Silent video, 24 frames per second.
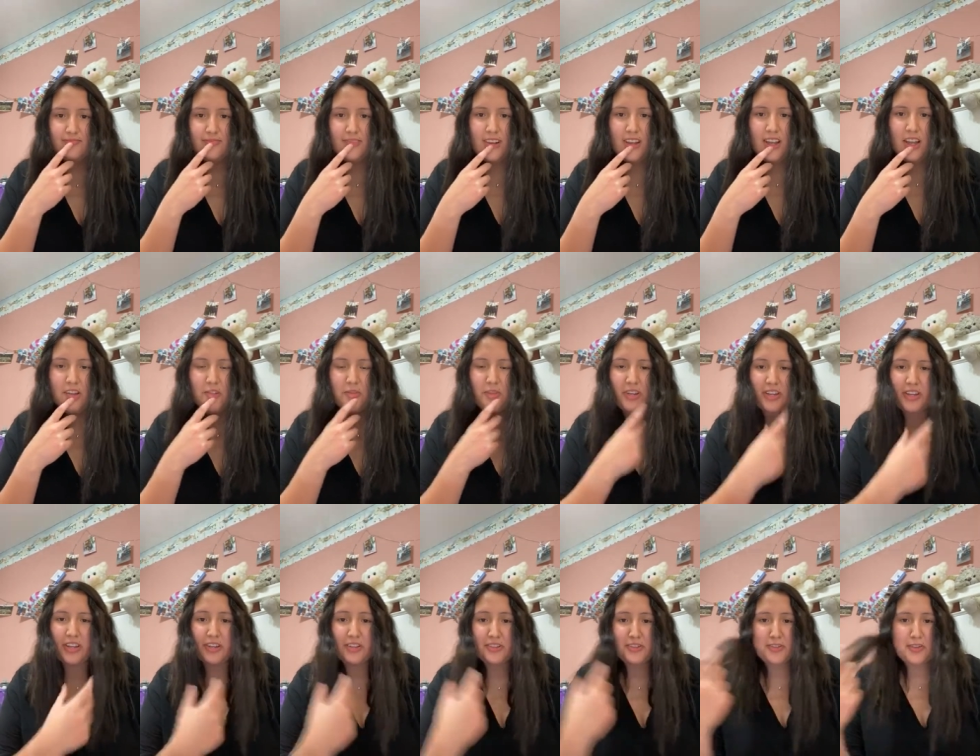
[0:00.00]
We're
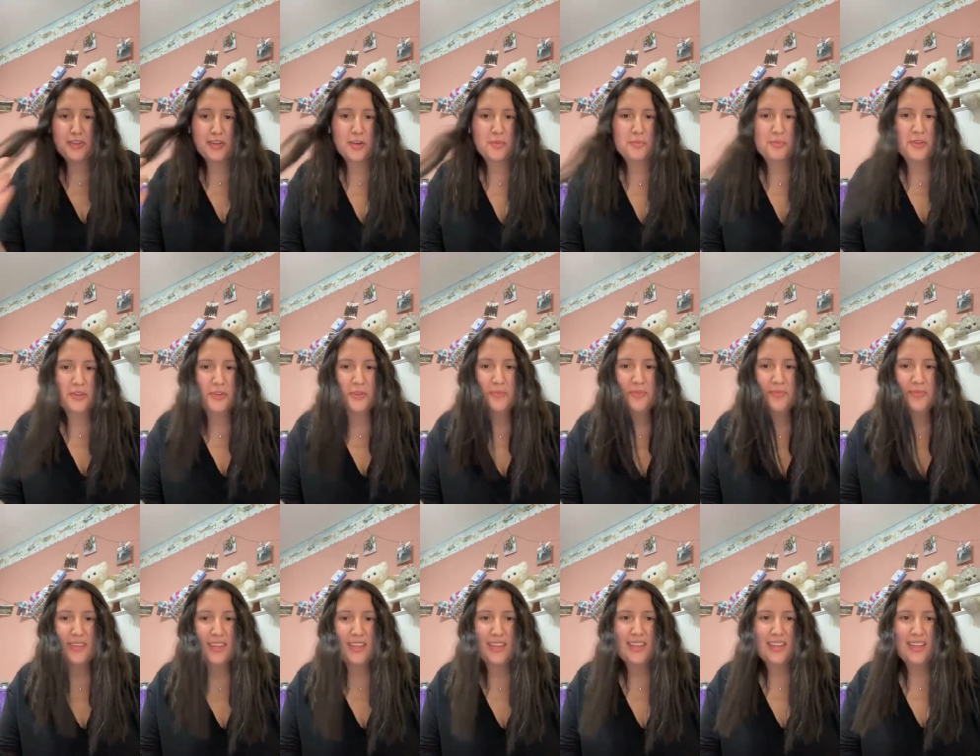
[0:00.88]
here to help you,
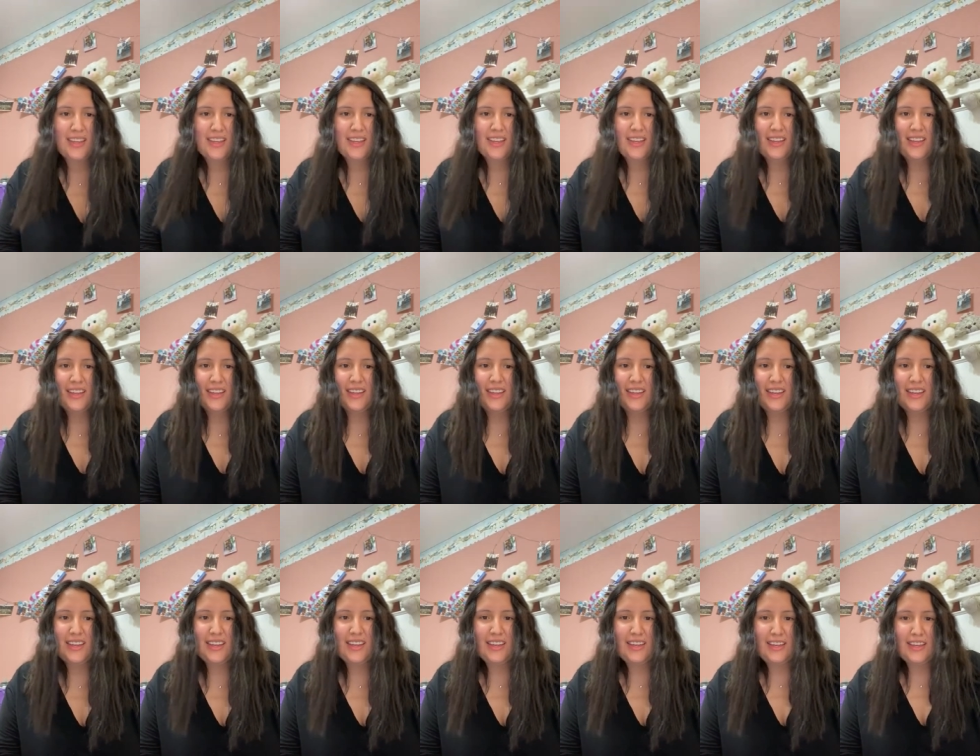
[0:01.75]

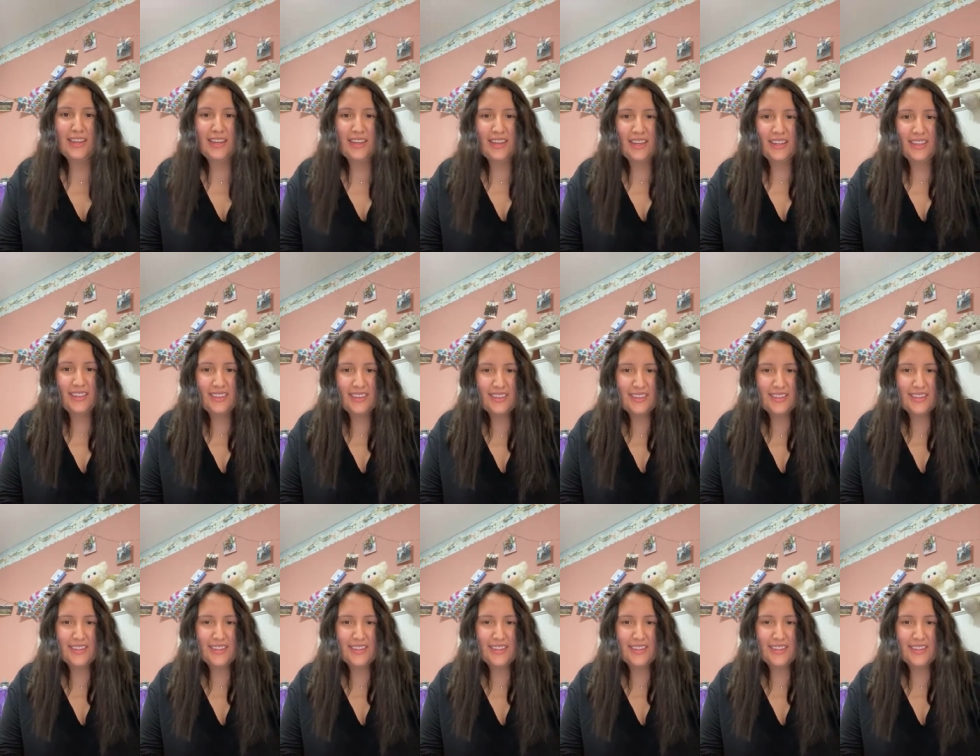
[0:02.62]
and